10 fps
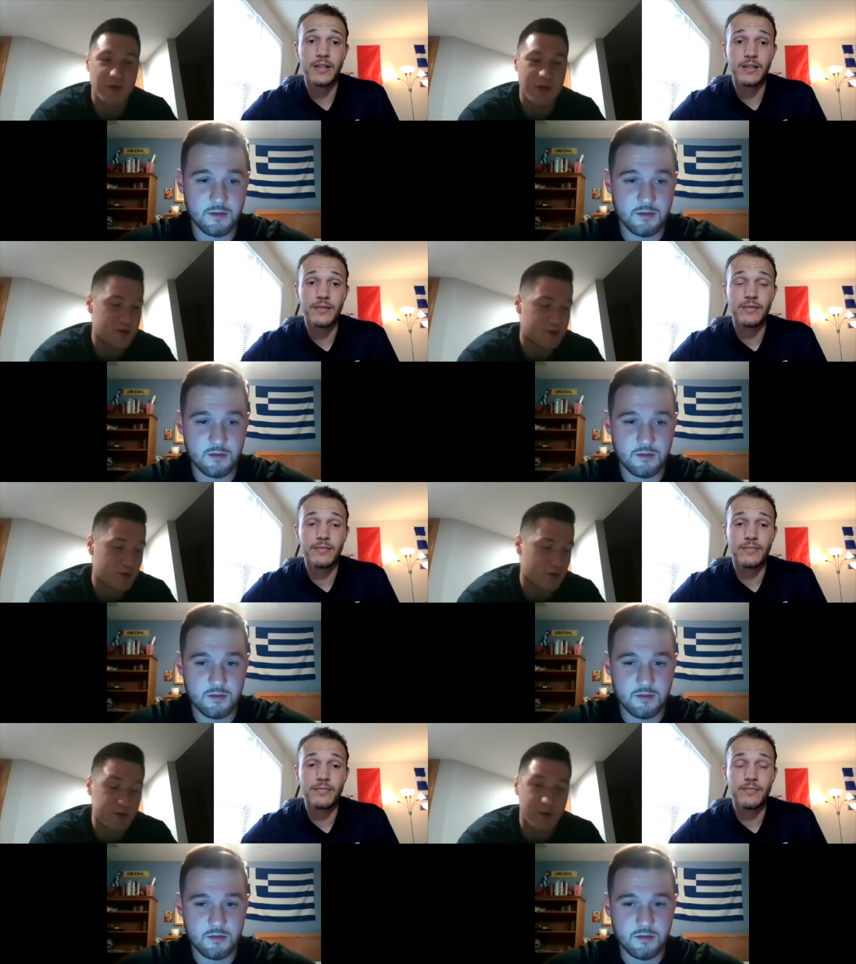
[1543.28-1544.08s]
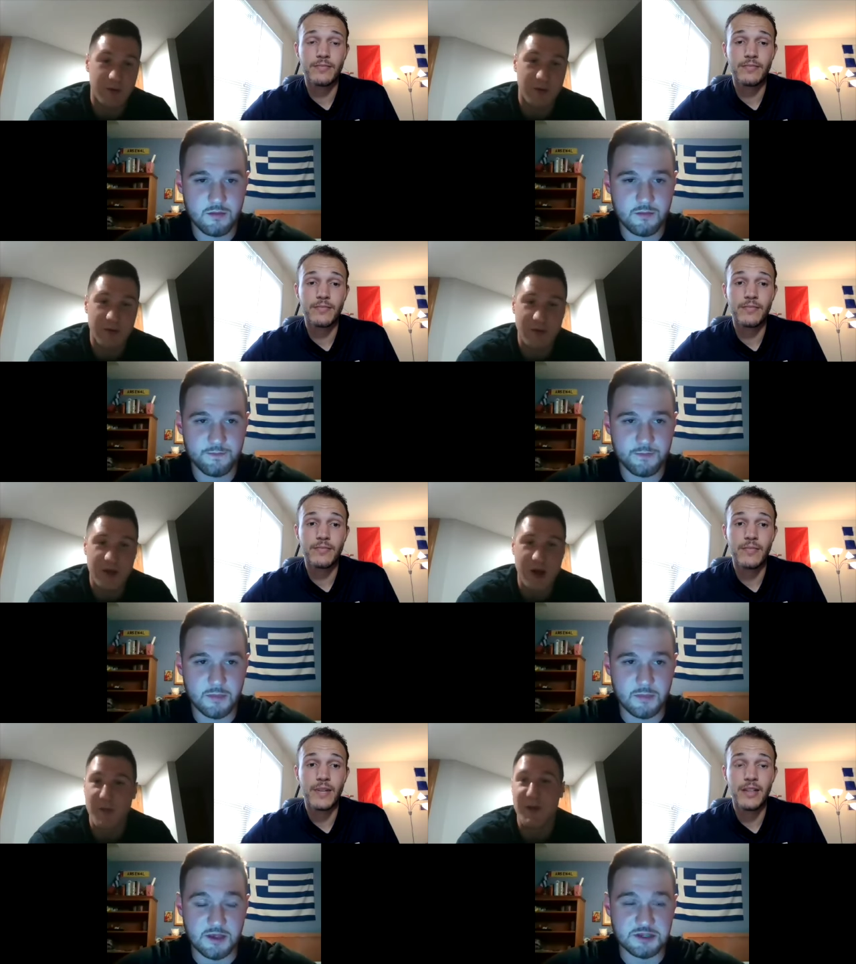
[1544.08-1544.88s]
Speaker 1: down and scores a goal.
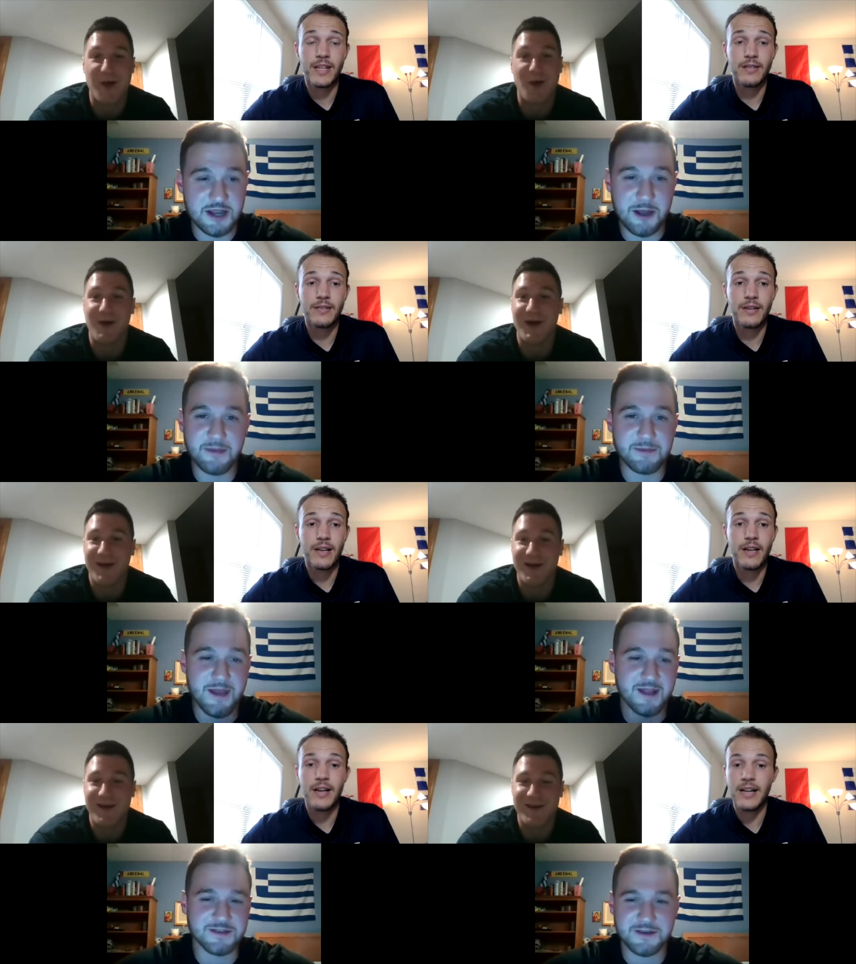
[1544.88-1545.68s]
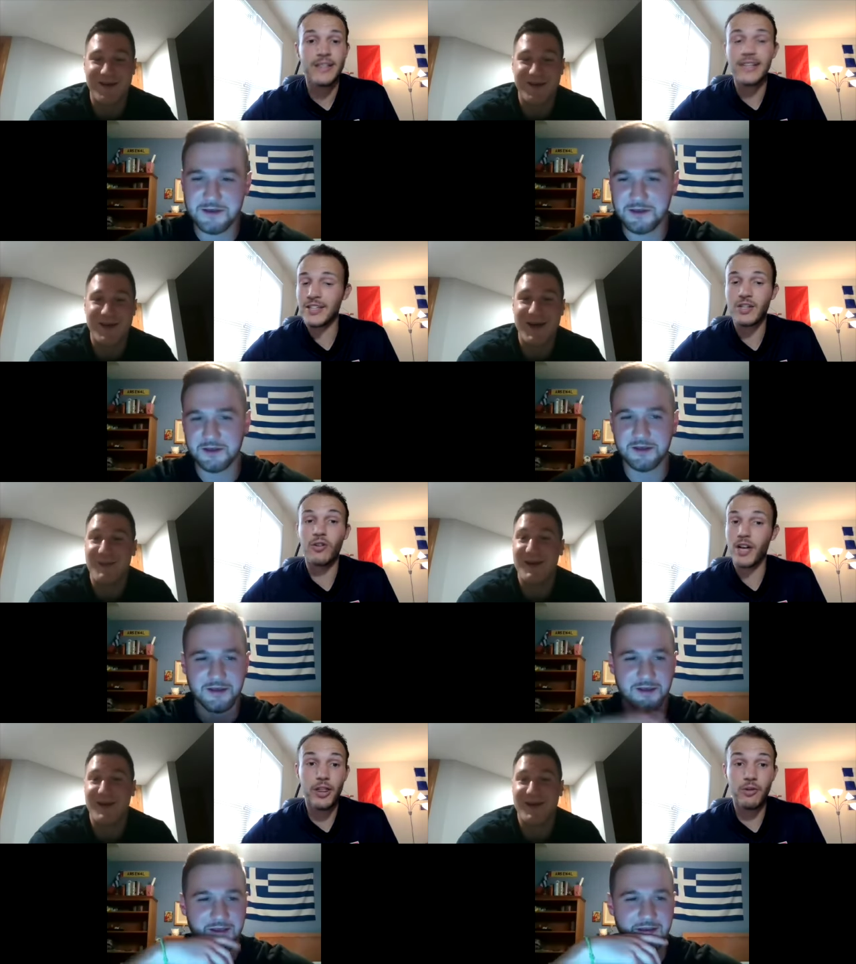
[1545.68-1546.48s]
I'm like, all right. And then they
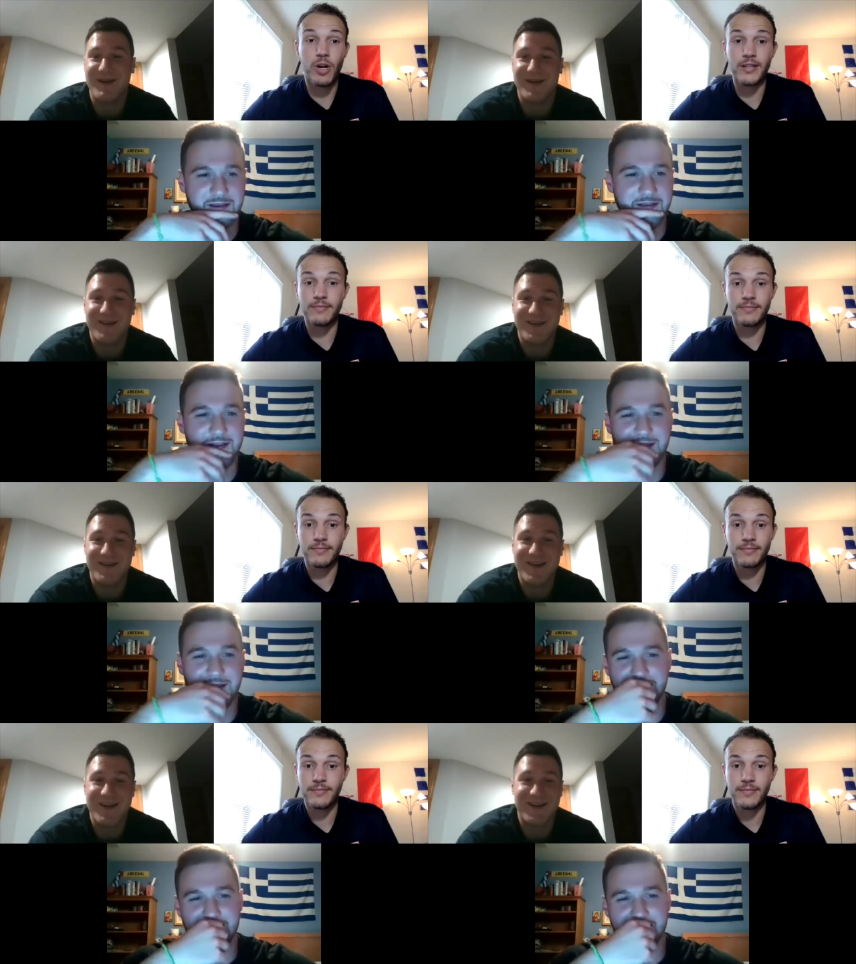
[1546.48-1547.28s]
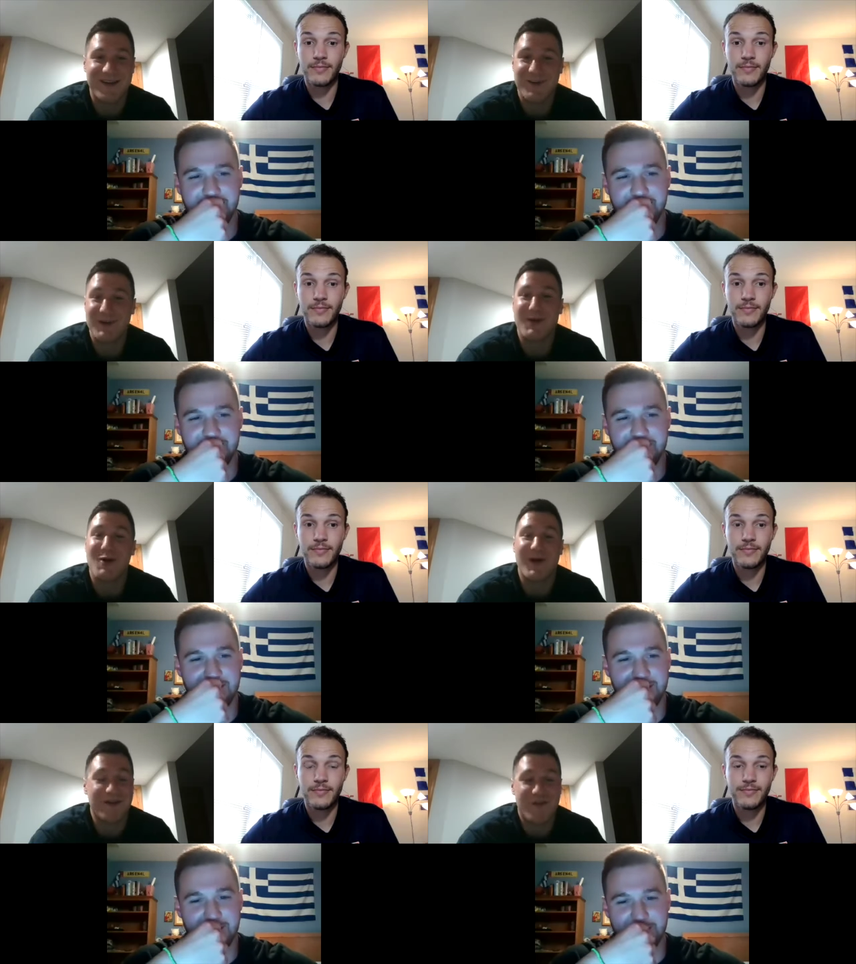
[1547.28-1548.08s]
score like, another one. Yeah, and I'm like, all
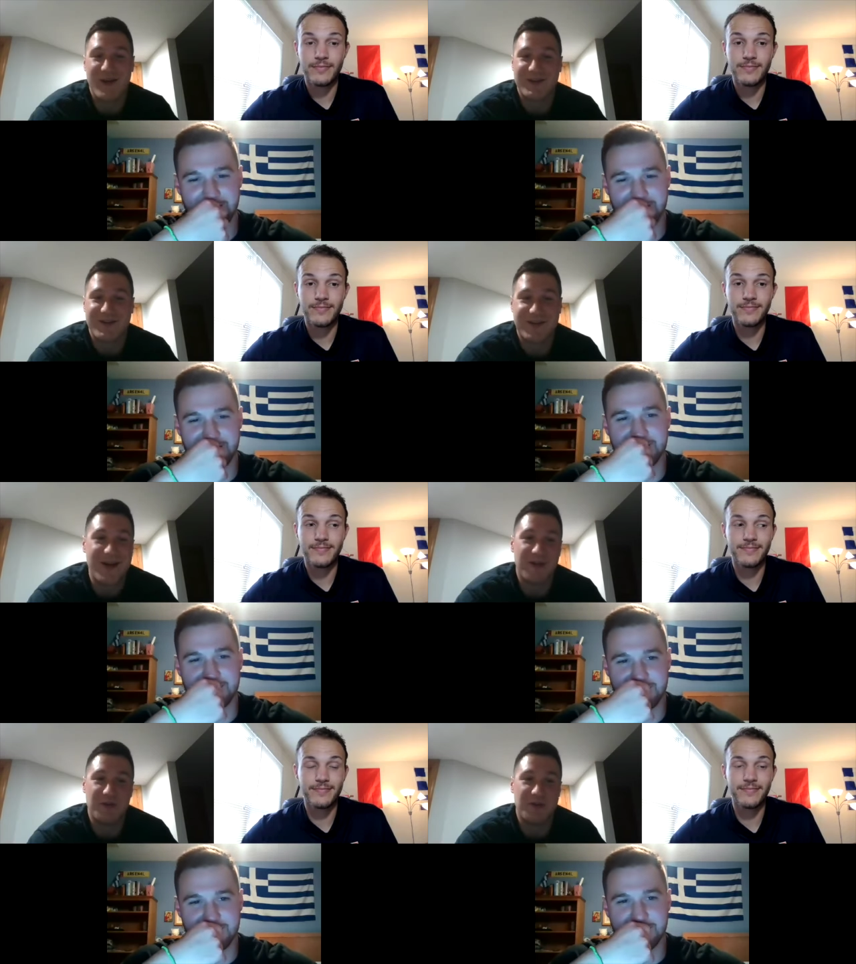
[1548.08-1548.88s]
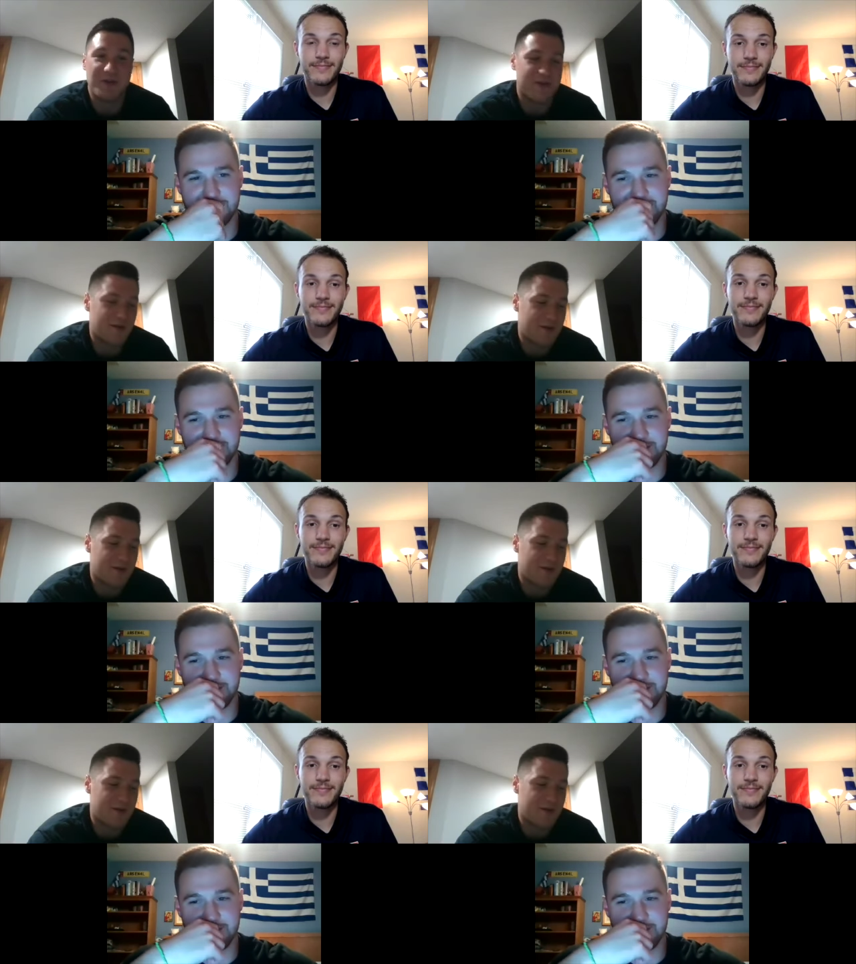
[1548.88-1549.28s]
right, France has got this.